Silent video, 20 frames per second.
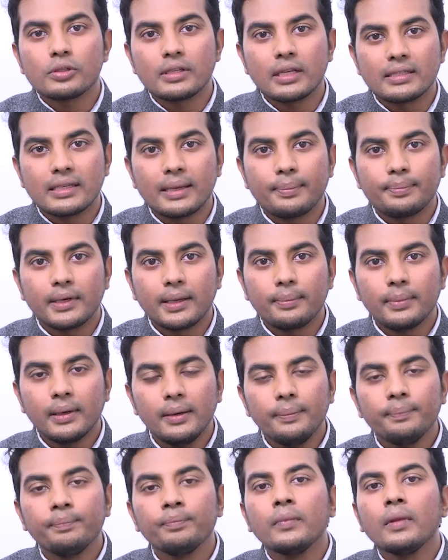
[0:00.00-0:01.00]

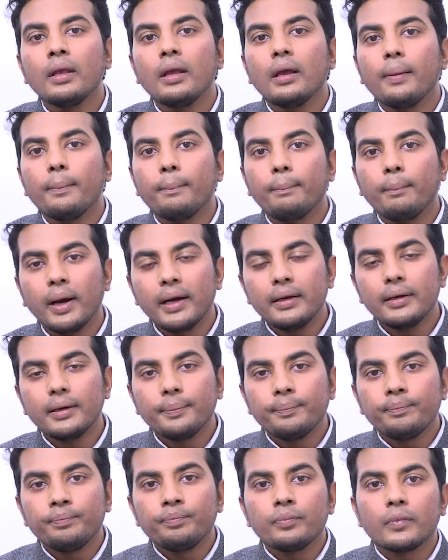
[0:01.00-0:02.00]
susceptible,
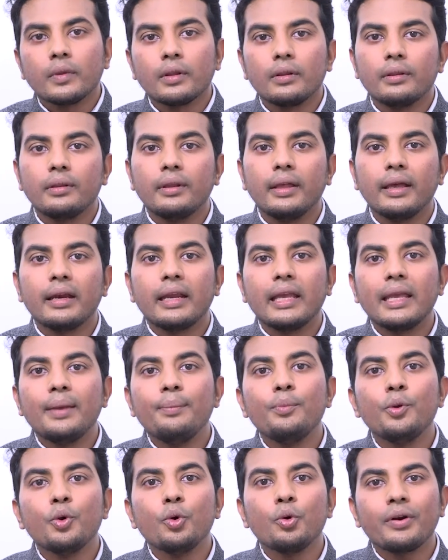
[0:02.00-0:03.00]
but their
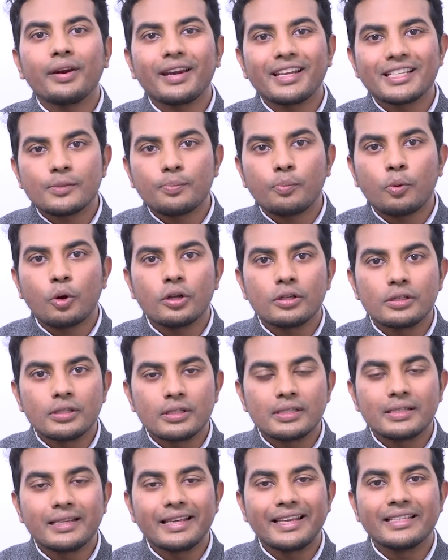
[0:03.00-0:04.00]
immune
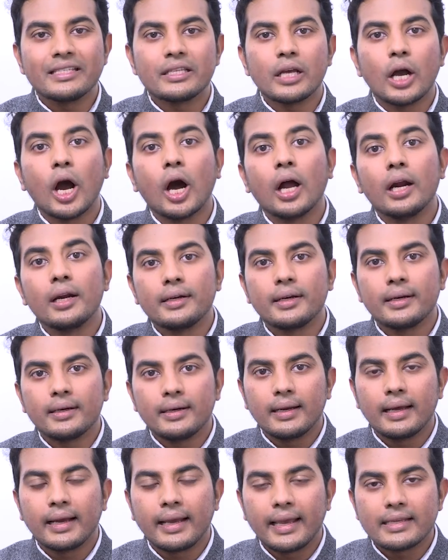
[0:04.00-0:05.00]
response is
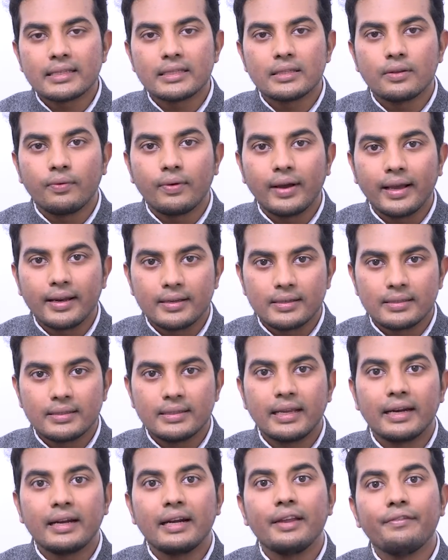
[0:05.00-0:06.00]
altered against the virus.
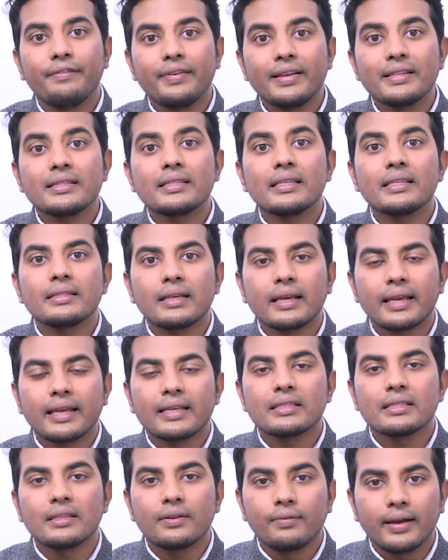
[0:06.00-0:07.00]
Their defenses
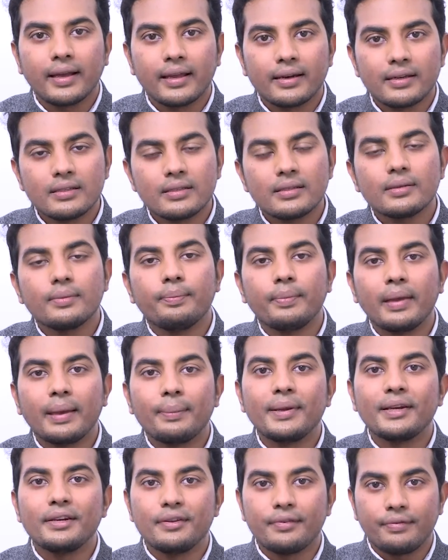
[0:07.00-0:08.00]
against the virus may
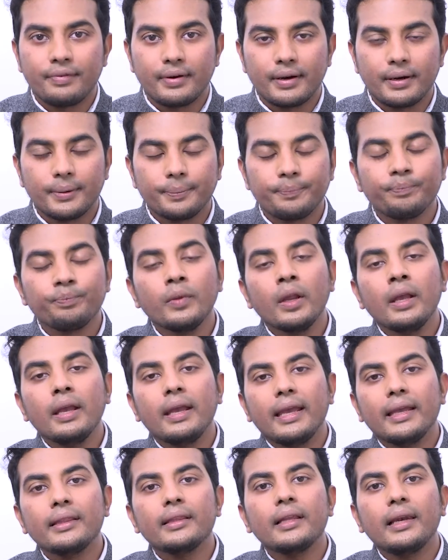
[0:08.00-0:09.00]
be different.
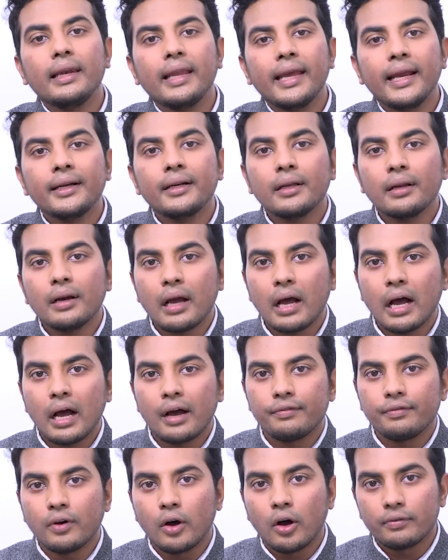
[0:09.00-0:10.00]
In the later
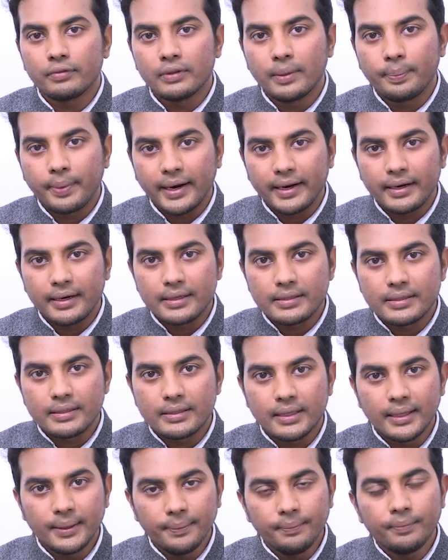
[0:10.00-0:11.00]
half of the
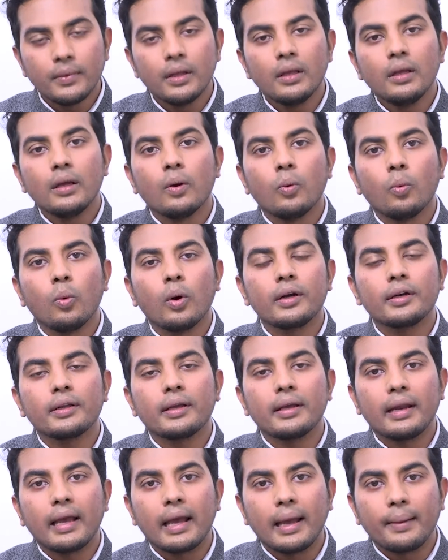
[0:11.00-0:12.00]
pregnancy, what
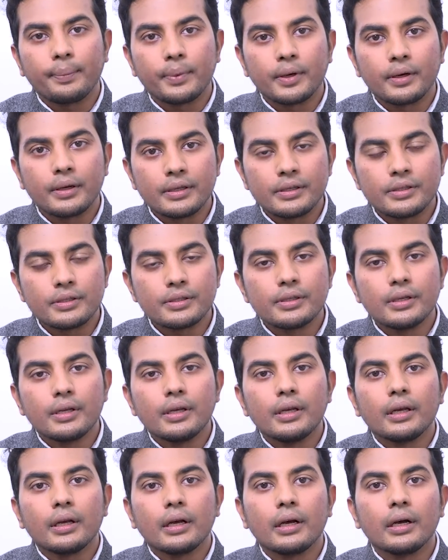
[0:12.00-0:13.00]
can happen is
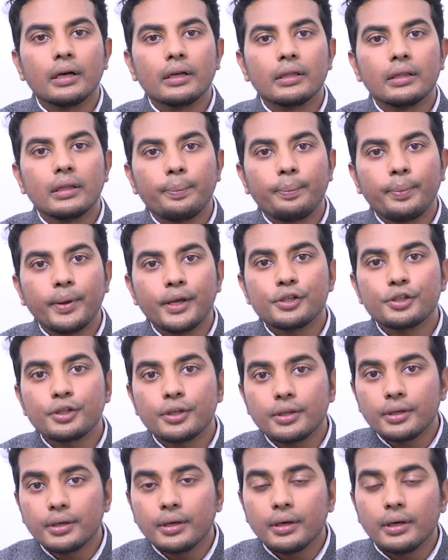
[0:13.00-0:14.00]
the
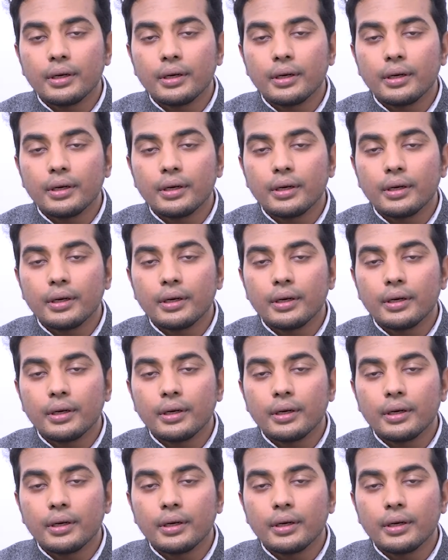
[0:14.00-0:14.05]
patient,